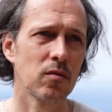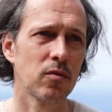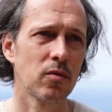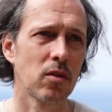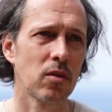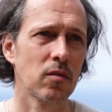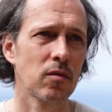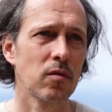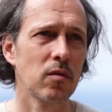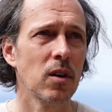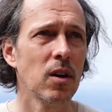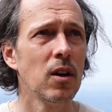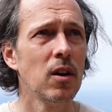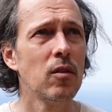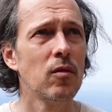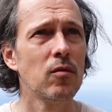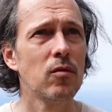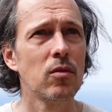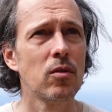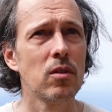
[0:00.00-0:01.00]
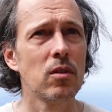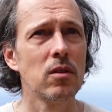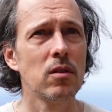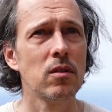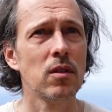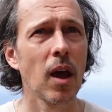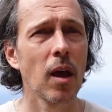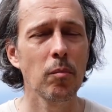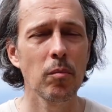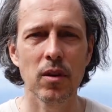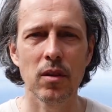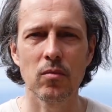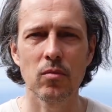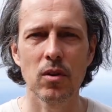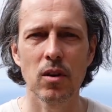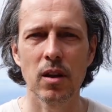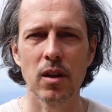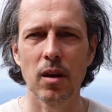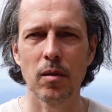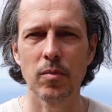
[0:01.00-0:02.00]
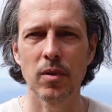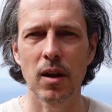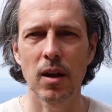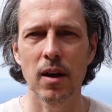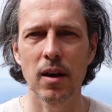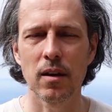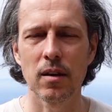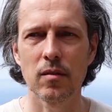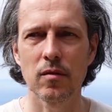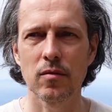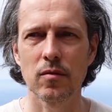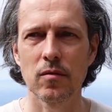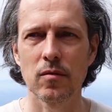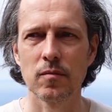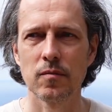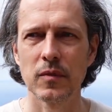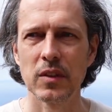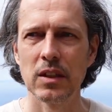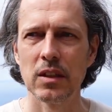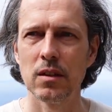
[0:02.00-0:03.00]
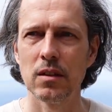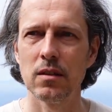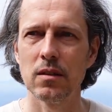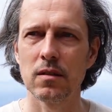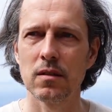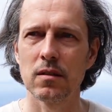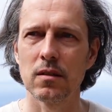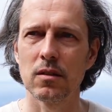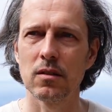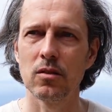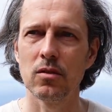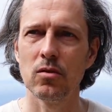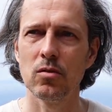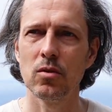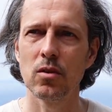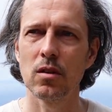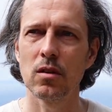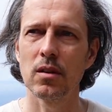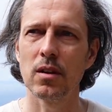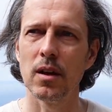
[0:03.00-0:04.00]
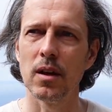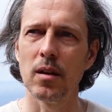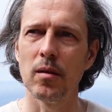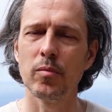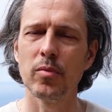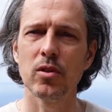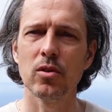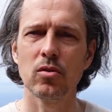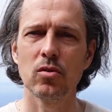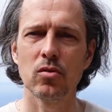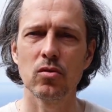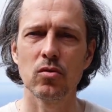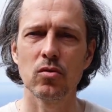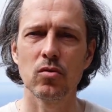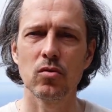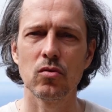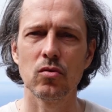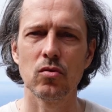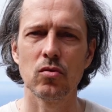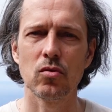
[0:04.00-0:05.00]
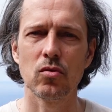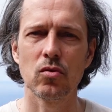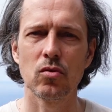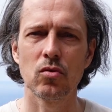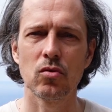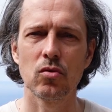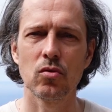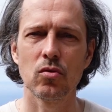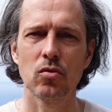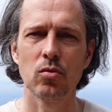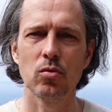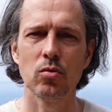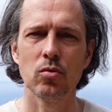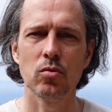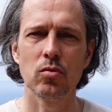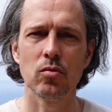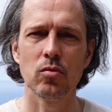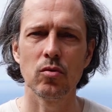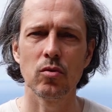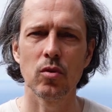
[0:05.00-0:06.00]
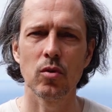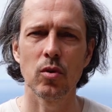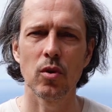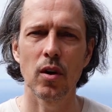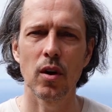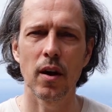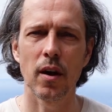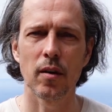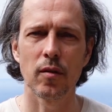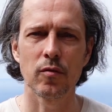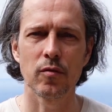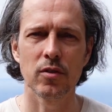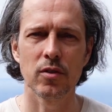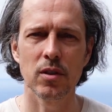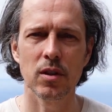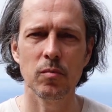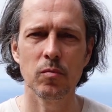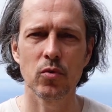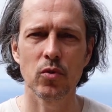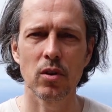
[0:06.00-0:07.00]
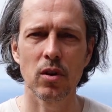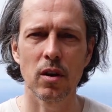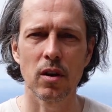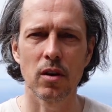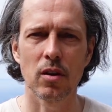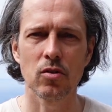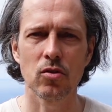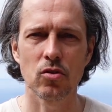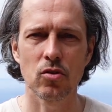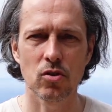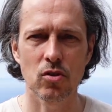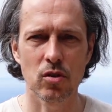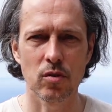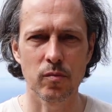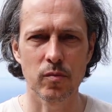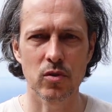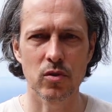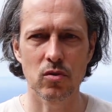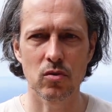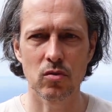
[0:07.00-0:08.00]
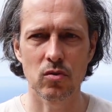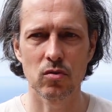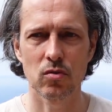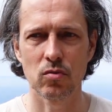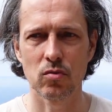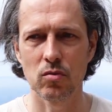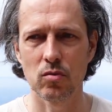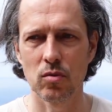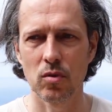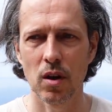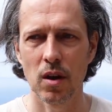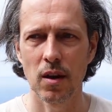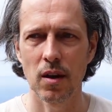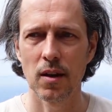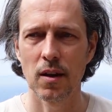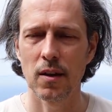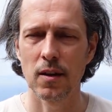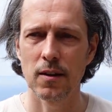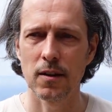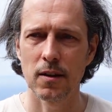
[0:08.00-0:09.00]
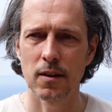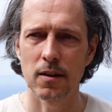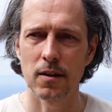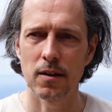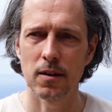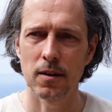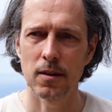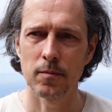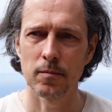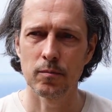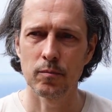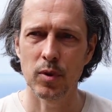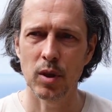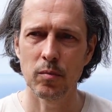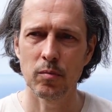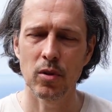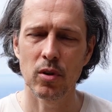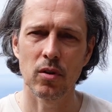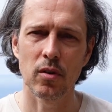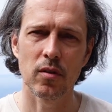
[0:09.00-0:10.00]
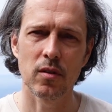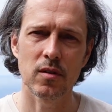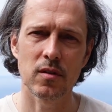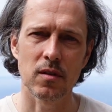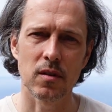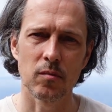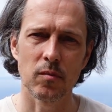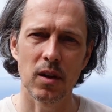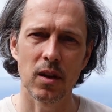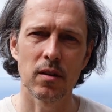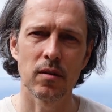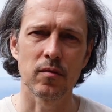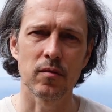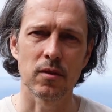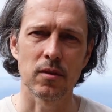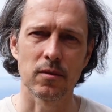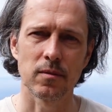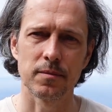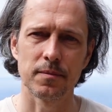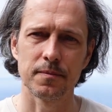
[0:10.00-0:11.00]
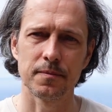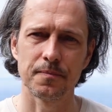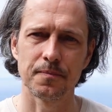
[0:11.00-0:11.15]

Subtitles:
for a happy, really happy life is that you are able to have deep relationships to people on the same level.